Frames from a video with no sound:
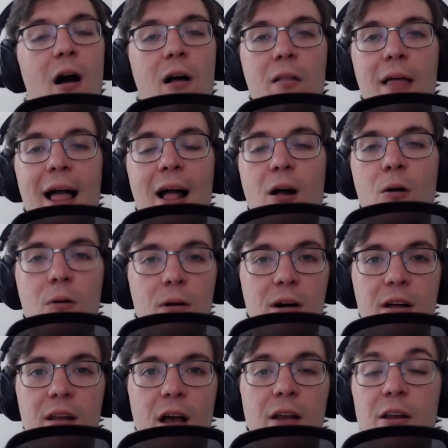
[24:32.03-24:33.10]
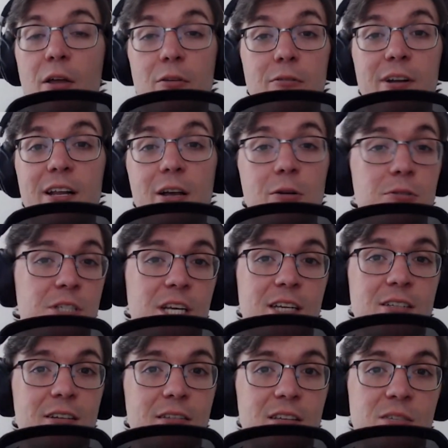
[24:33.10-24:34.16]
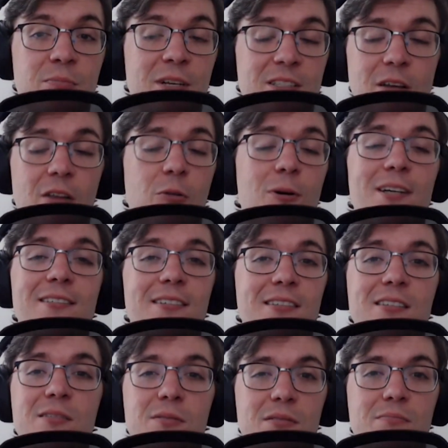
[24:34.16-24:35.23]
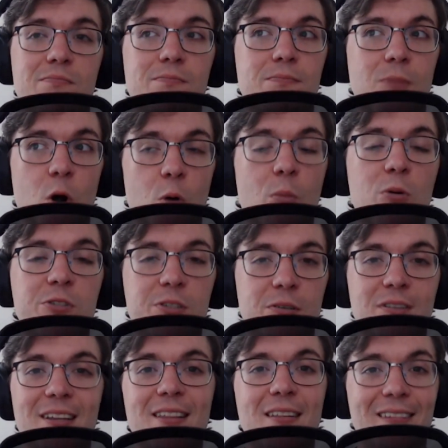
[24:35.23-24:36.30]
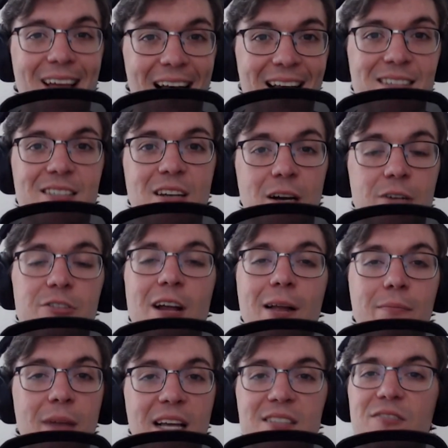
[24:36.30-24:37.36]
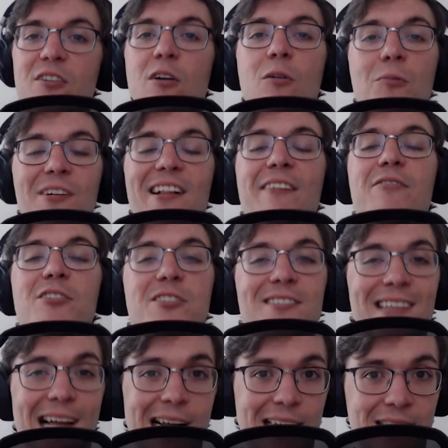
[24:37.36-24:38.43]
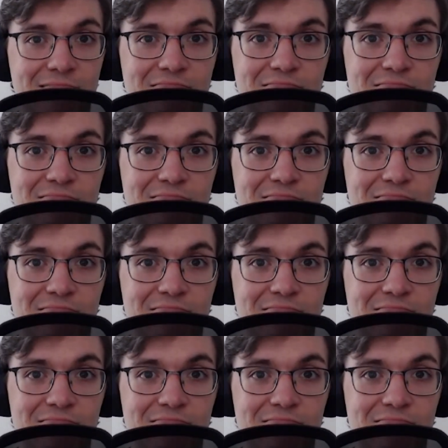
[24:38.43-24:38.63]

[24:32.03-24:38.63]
allow another renegotiation at this place. Otherwise, this is almost certainly the last contract Masvidal will ever sign